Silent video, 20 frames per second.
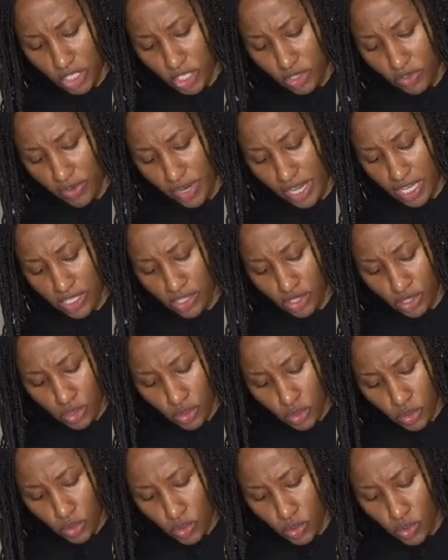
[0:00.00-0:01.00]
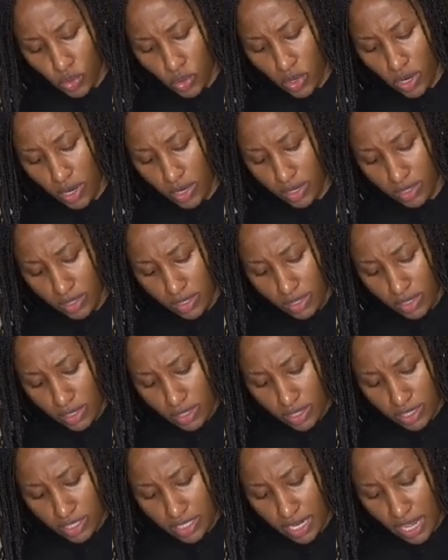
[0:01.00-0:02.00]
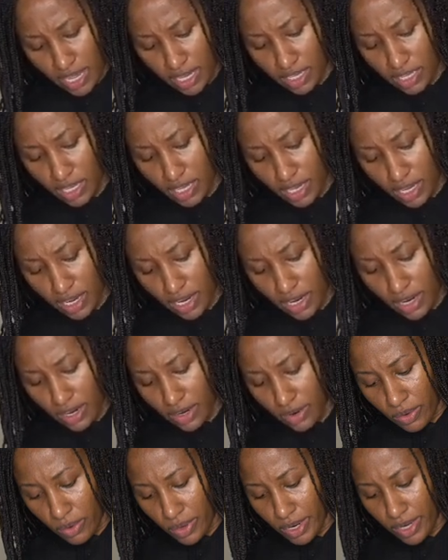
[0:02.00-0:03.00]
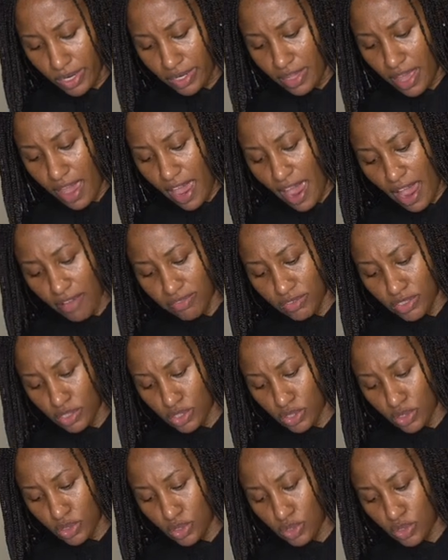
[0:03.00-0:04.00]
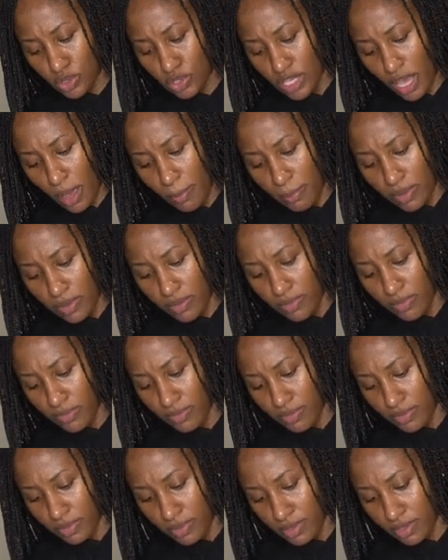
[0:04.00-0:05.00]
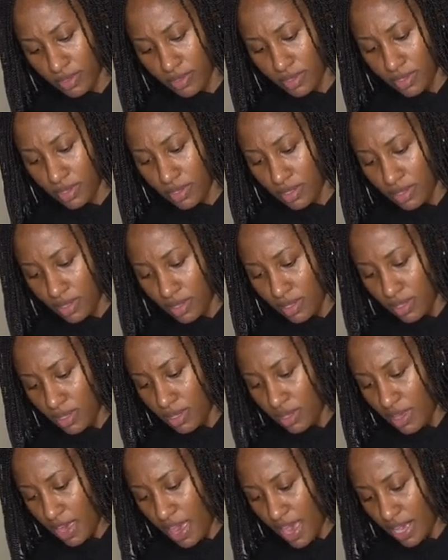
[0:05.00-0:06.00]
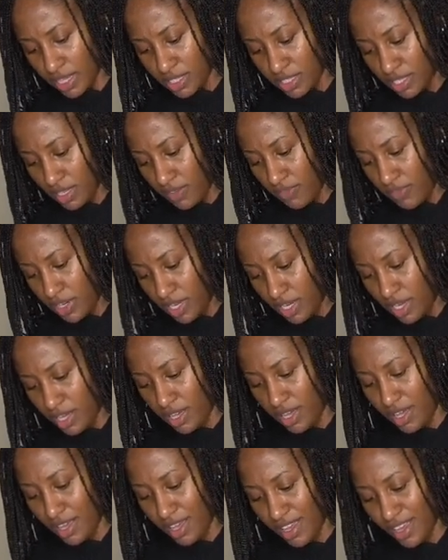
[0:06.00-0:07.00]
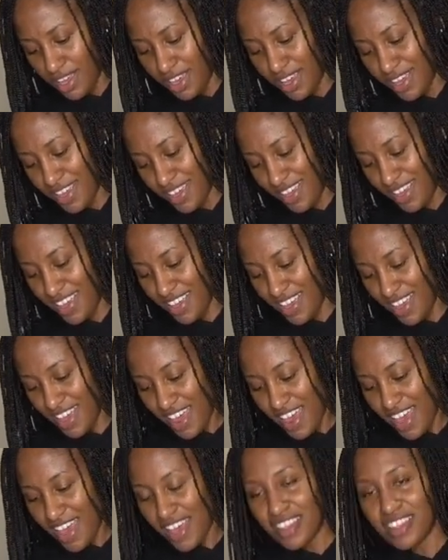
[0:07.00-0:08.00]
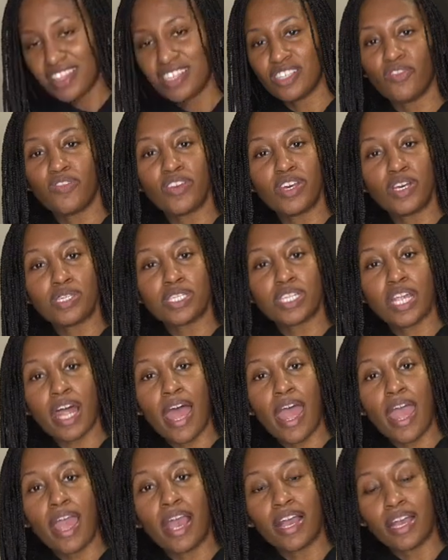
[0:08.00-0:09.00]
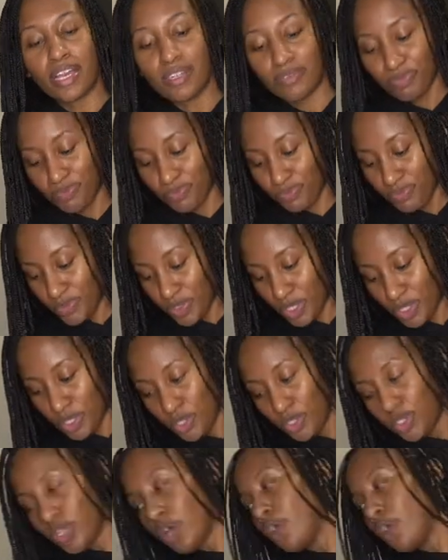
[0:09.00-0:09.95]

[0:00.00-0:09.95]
grade school or daycare or after school type of activity. This feels like, you